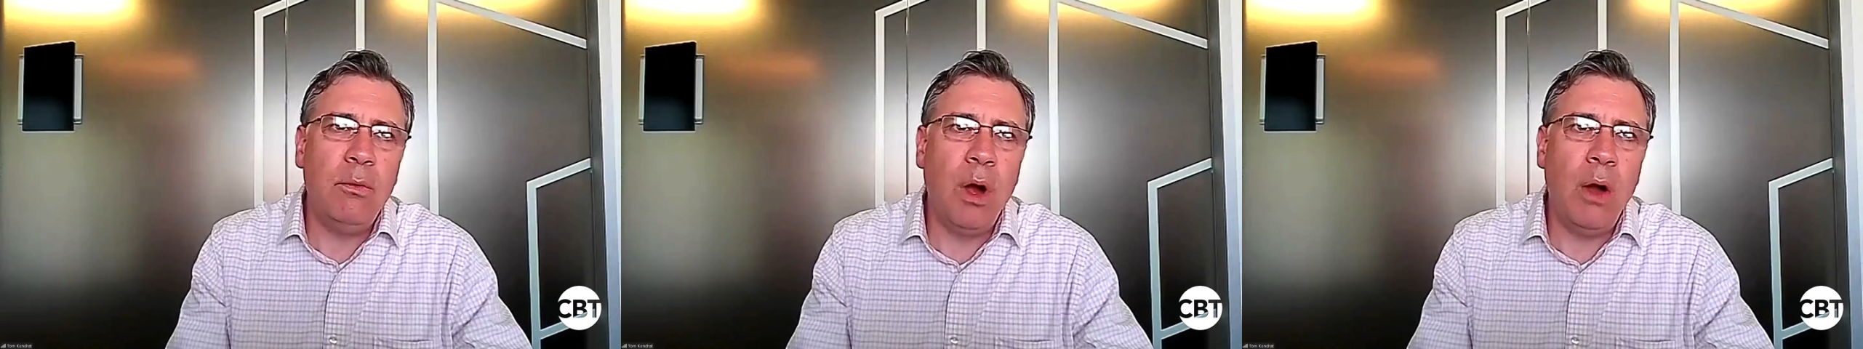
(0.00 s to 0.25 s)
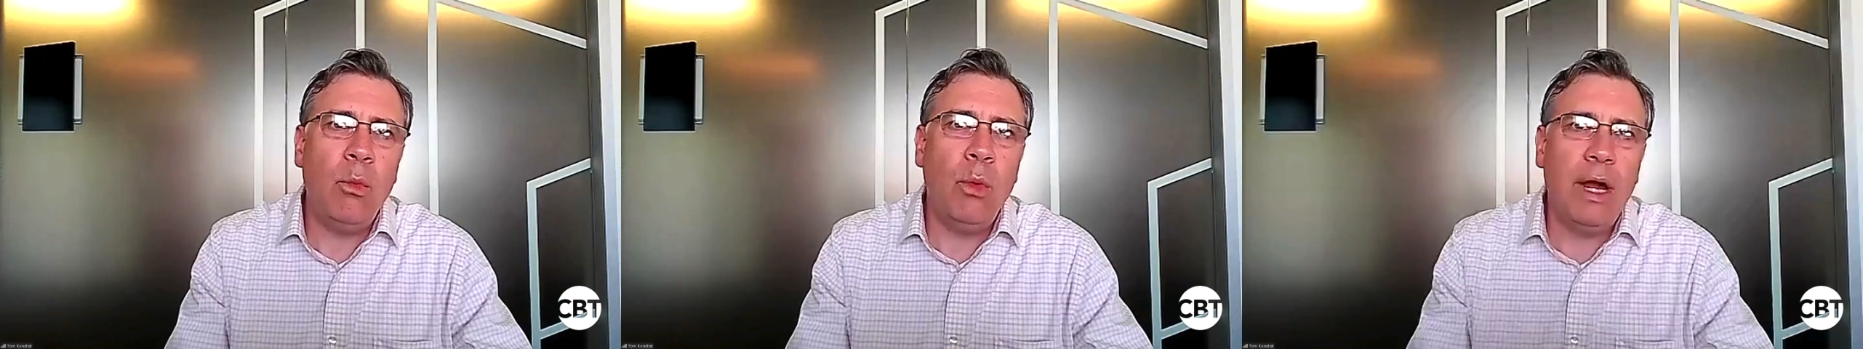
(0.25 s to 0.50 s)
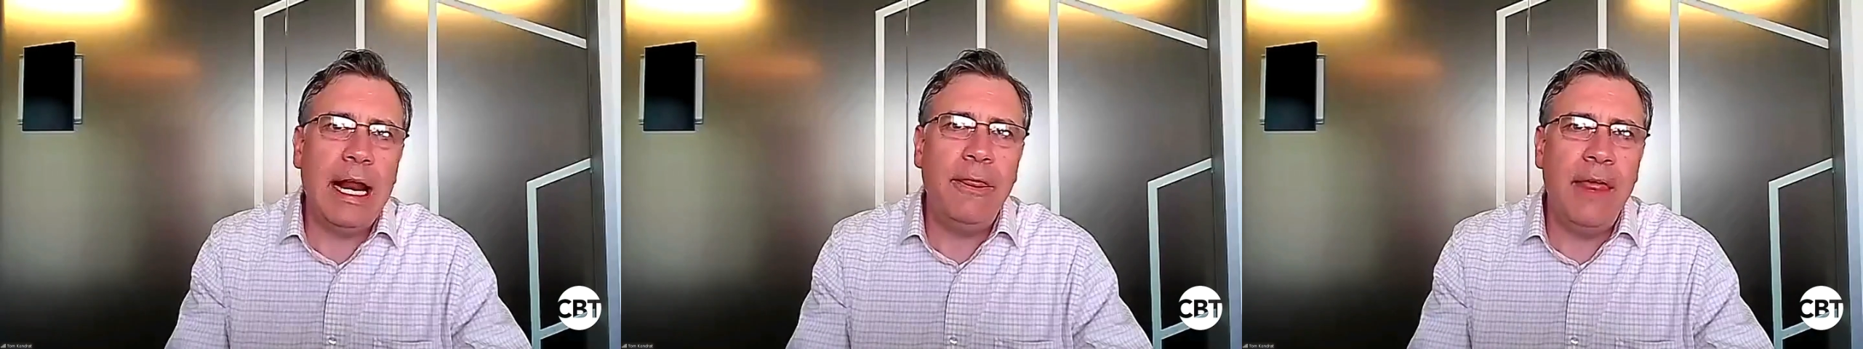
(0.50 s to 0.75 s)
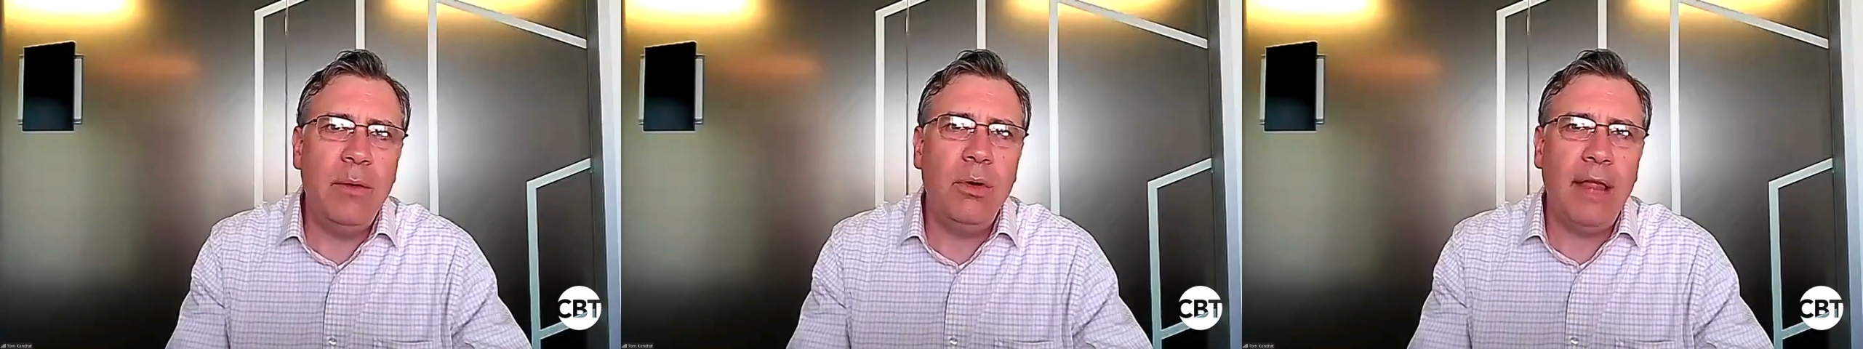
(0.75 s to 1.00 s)
what I
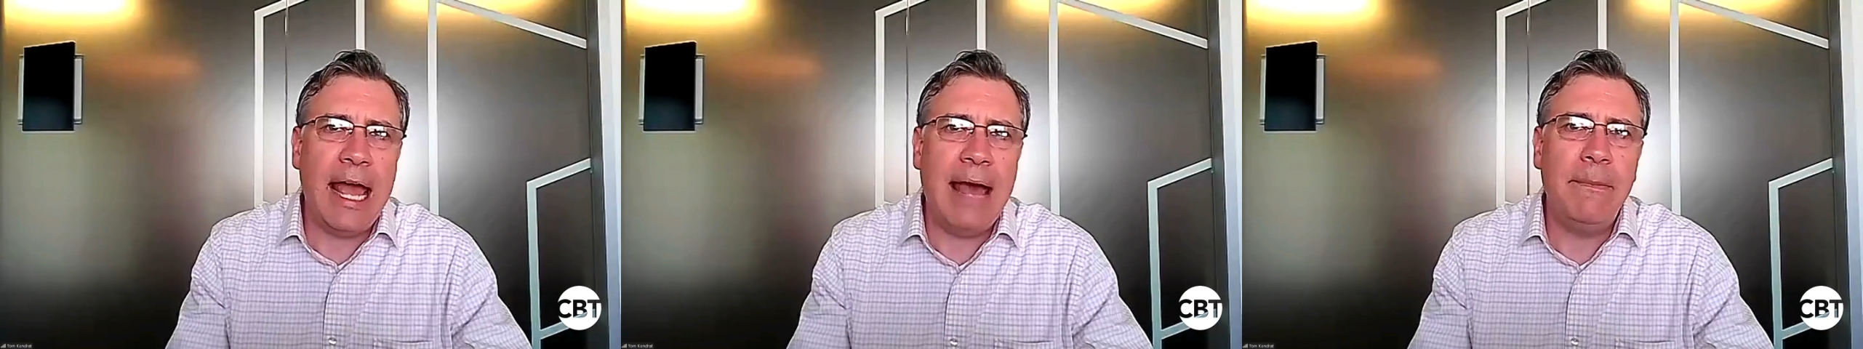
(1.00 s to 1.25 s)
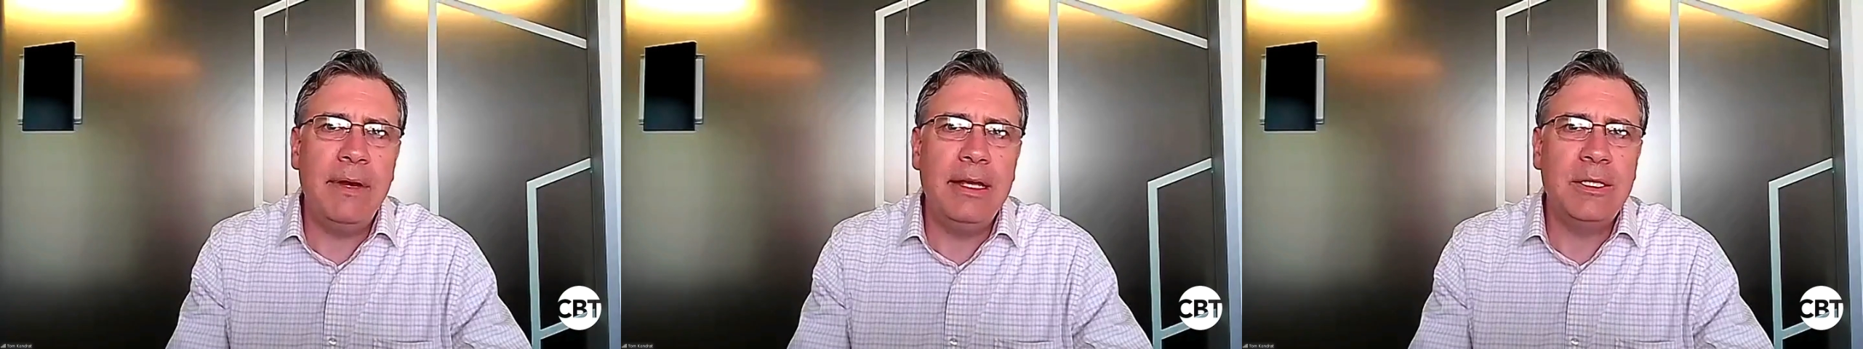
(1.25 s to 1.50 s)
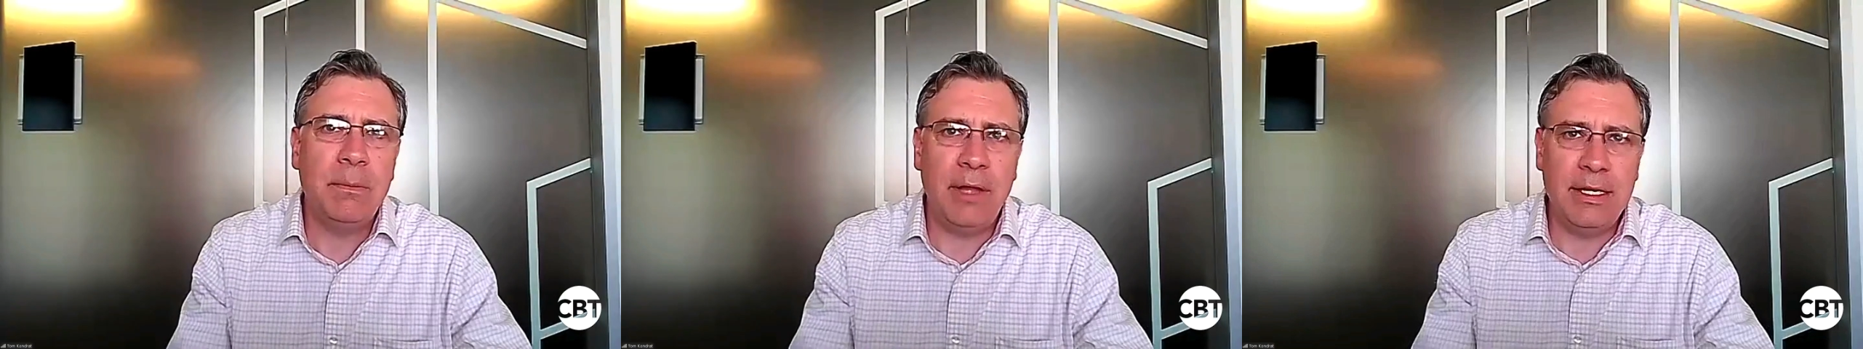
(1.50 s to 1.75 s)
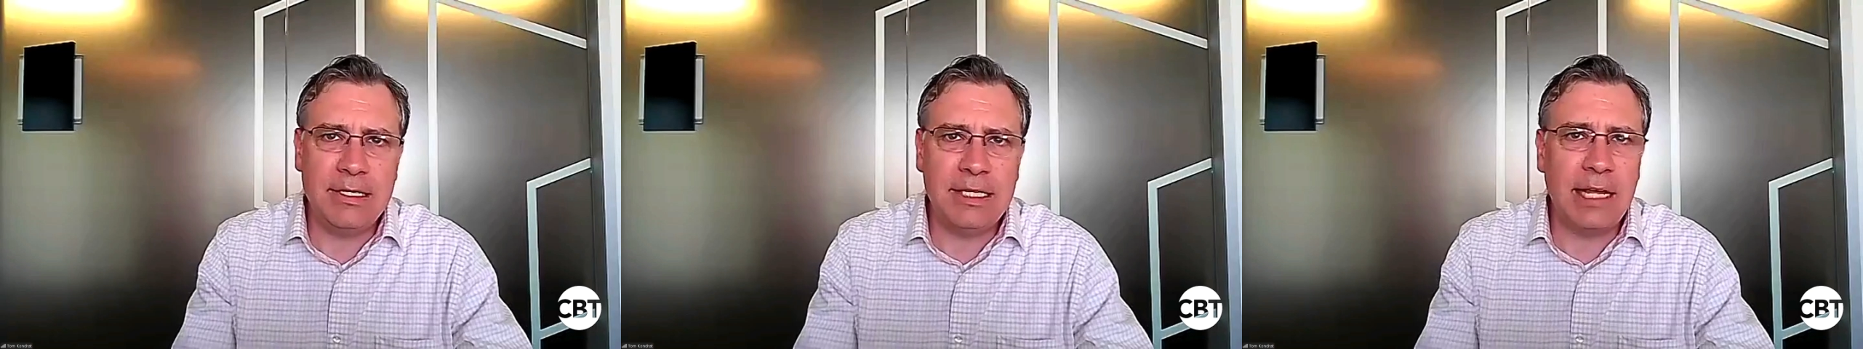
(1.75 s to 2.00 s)
think will happen is in places